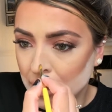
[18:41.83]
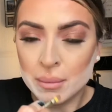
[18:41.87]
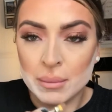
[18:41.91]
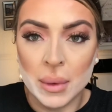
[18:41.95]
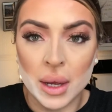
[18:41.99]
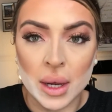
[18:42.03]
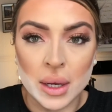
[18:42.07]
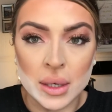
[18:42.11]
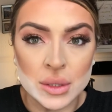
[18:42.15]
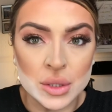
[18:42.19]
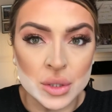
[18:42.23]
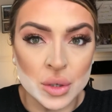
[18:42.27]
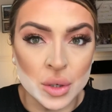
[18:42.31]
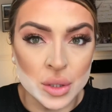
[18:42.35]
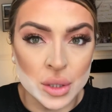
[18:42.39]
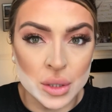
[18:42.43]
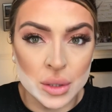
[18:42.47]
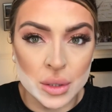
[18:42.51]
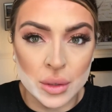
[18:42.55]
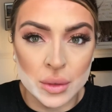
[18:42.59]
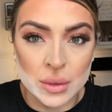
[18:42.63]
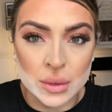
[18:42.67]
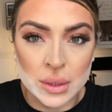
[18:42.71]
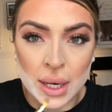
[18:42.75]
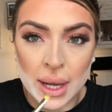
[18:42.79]
making sure that
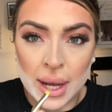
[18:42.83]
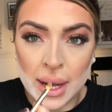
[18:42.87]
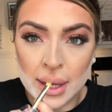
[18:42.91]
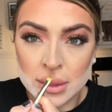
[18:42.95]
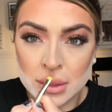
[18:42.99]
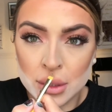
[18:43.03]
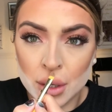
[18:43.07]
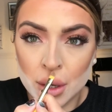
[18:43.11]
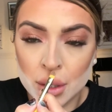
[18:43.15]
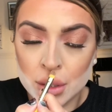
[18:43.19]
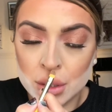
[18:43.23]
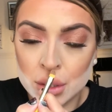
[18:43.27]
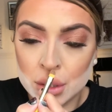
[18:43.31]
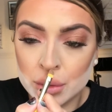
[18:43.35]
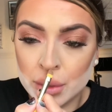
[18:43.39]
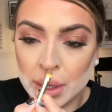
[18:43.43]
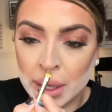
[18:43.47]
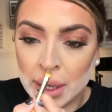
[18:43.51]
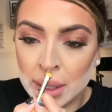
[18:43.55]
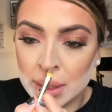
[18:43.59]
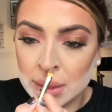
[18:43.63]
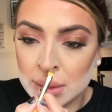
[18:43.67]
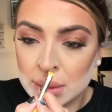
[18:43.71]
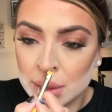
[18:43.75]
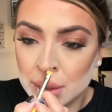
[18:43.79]
those lines are
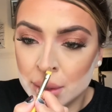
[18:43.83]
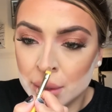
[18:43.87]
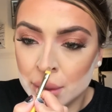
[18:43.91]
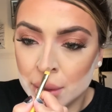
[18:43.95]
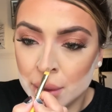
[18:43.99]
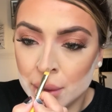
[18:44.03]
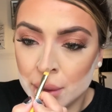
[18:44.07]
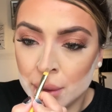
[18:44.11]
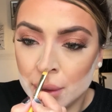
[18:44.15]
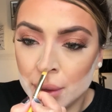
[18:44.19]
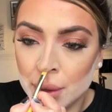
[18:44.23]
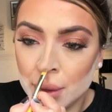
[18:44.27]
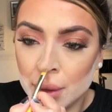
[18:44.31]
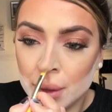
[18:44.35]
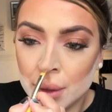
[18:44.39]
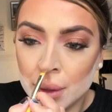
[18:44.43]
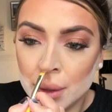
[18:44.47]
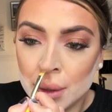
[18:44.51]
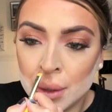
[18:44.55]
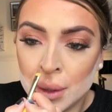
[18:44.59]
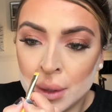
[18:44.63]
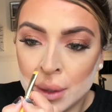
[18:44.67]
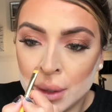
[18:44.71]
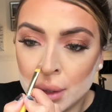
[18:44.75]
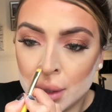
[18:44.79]
straight,
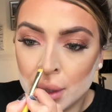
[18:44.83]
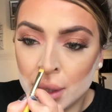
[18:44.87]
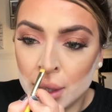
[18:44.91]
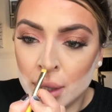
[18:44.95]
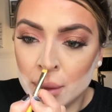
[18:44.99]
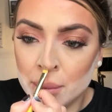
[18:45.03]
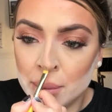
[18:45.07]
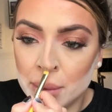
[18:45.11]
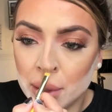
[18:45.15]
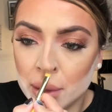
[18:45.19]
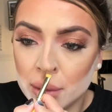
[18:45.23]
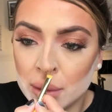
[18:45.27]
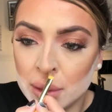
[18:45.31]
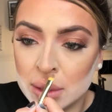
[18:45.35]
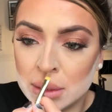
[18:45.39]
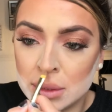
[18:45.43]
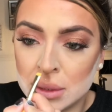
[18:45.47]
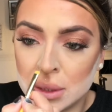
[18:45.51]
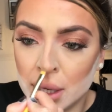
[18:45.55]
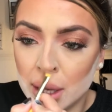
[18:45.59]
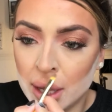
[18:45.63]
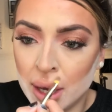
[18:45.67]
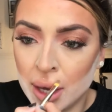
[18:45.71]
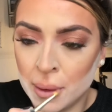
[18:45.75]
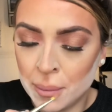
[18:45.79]
a little bit on the
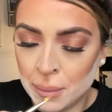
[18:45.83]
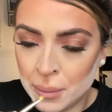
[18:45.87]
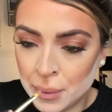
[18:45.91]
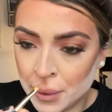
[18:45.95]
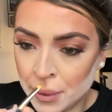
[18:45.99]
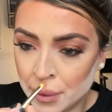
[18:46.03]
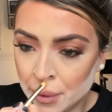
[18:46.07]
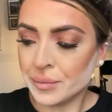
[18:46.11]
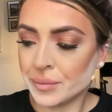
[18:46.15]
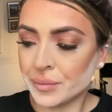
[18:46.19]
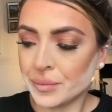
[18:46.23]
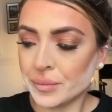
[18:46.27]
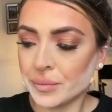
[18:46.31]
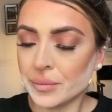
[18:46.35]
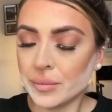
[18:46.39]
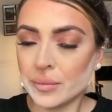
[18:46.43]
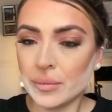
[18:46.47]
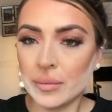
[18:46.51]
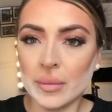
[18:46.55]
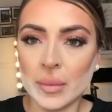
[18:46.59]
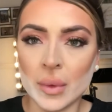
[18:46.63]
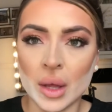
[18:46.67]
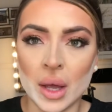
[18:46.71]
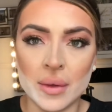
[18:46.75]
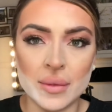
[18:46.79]
tip.
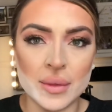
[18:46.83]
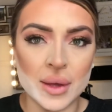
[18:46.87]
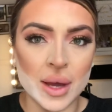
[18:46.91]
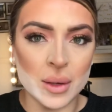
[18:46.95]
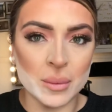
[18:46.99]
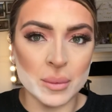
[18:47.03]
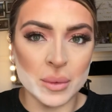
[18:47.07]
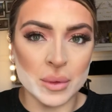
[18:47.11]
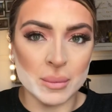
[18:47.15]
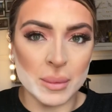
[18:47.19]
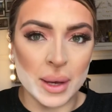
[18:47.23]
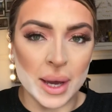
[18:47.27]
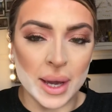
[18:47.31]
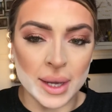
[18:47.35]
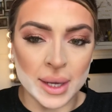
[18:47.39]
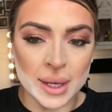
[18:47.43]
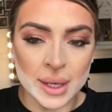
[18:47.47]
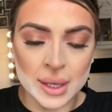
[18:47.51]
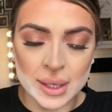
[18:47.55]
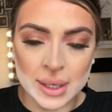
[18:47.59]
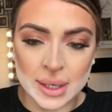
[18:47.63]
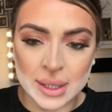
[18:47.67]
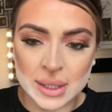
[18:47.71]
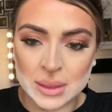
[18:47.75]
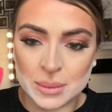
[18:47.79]
And then with my
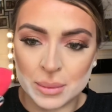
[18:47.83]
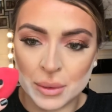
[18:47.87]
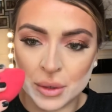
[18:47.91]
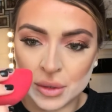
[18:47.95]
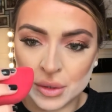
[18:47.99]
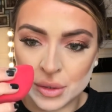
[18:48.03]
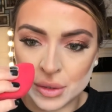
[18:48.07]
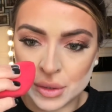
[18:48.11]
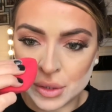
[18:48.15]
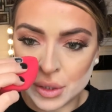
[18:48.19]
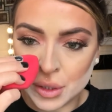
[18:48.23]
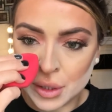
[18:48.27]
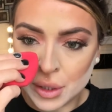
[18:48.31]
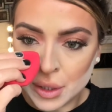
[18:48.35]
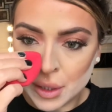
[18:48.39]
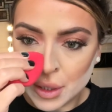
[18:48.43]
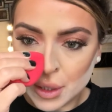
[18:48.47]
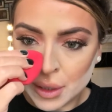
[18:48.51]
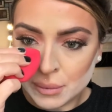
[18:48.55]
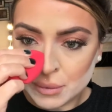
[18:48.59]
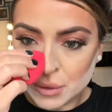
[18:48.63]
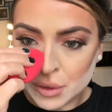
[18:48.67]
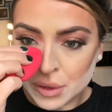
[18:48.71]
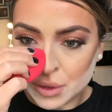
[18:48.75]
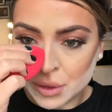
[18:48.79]
clean sponge,
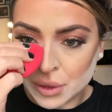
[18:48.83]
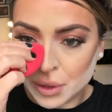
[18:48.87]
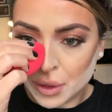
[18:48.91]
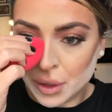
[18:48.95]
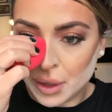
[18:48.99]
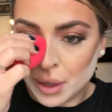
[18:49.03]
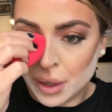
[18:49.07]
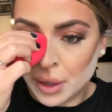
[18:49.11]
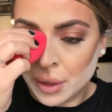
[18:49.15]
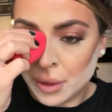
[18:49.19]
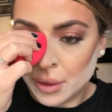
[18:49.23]
just gonna